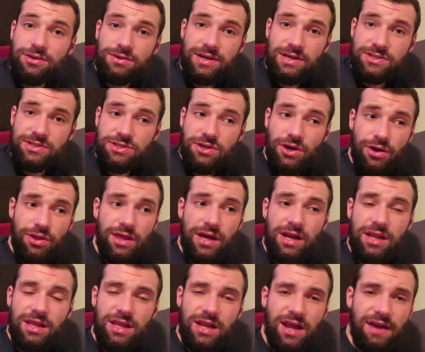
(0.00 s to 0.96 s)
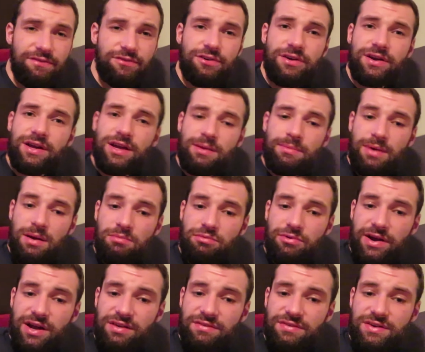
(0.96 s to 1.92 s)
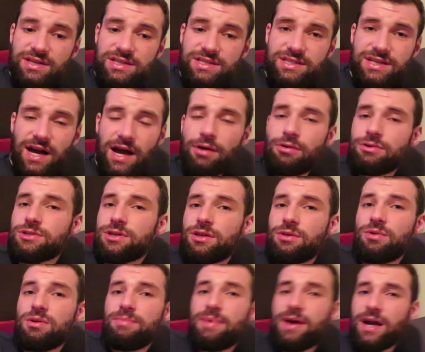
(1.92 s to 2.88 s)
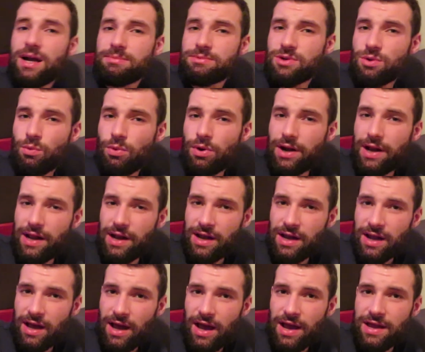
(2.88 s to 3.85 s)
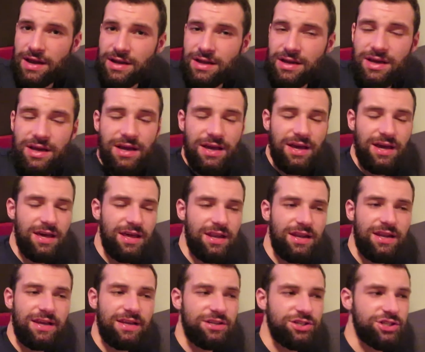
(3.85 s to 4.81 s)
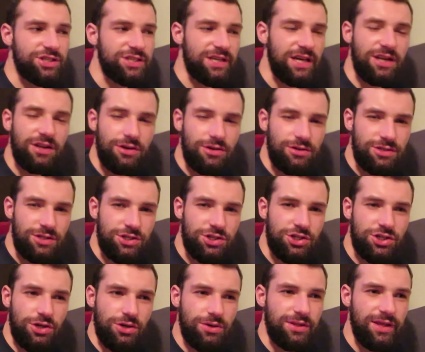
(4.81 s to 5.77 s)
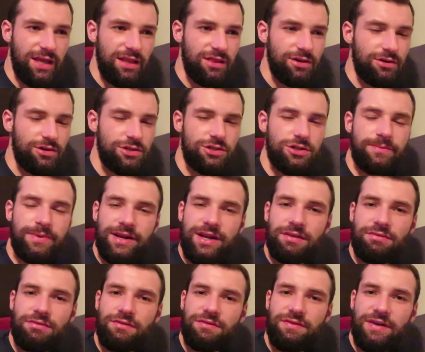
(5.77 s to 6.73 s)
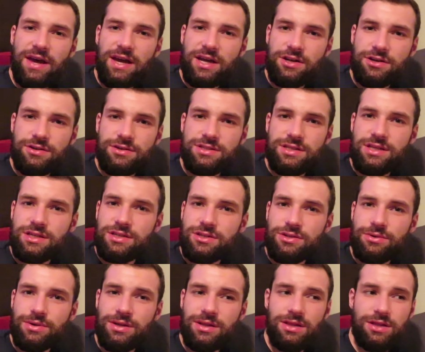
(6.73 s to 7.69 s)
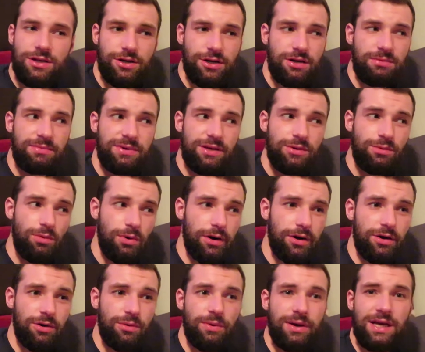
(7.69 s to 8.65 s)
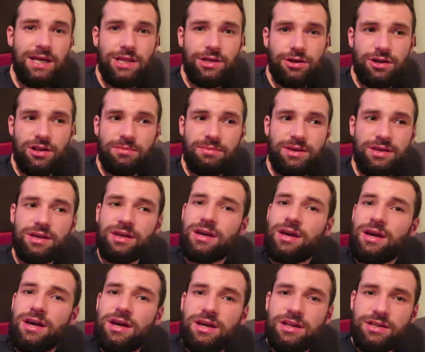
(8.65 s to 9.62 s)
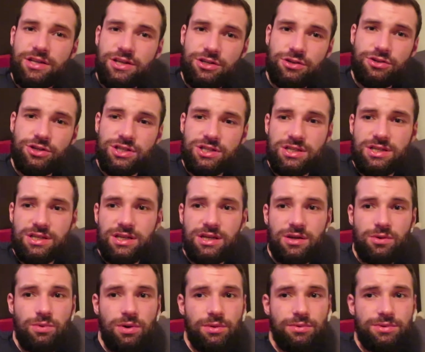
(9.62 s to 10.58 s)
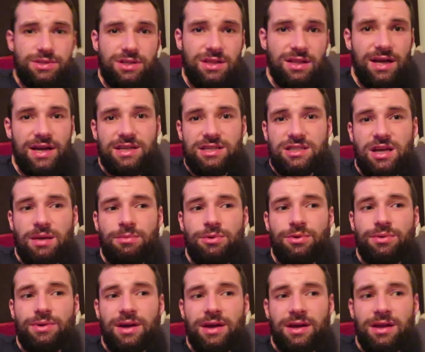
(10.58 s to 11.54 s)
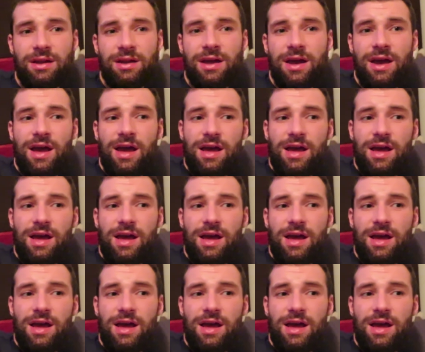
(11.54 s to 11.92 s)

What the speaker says: You guys saw that, and then after I ate my breakfast, I was all the way back up to 189. And it just kind of goes to show that there are so many different factors into it. There can be water weight, there can be, did you just eat? When was the last time you ate?